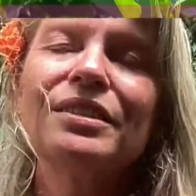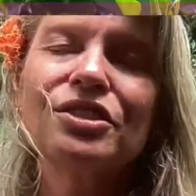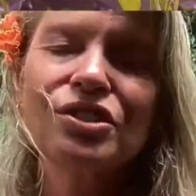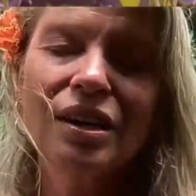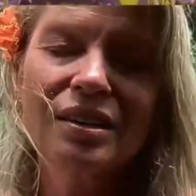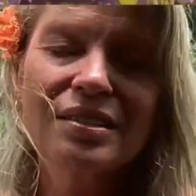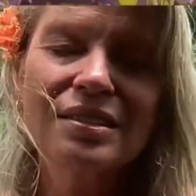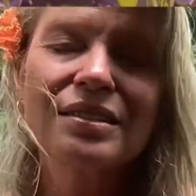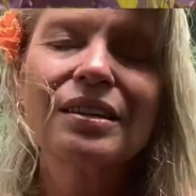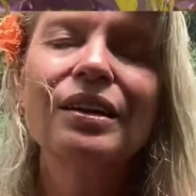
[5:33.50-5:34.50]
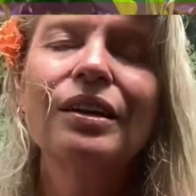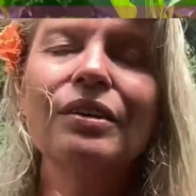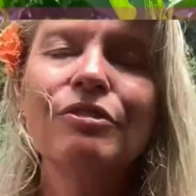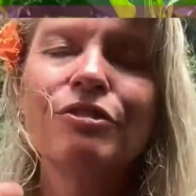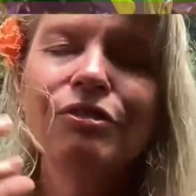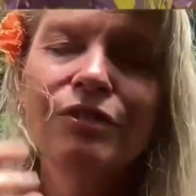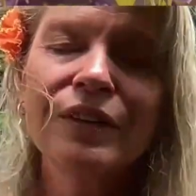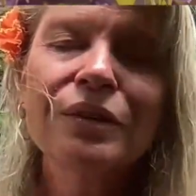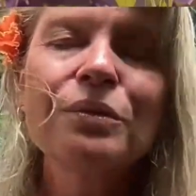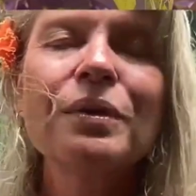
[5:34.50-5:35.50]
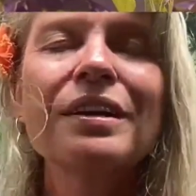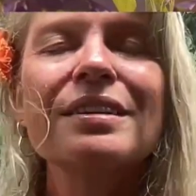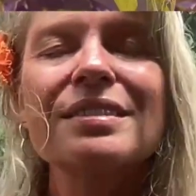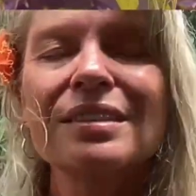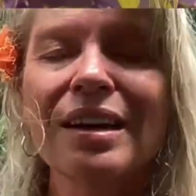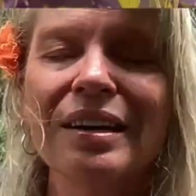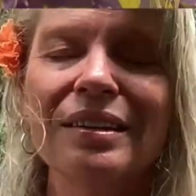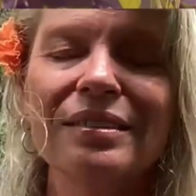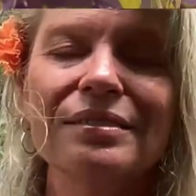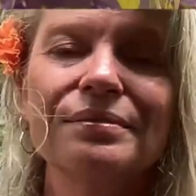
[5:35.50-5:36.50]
And just feel what it's like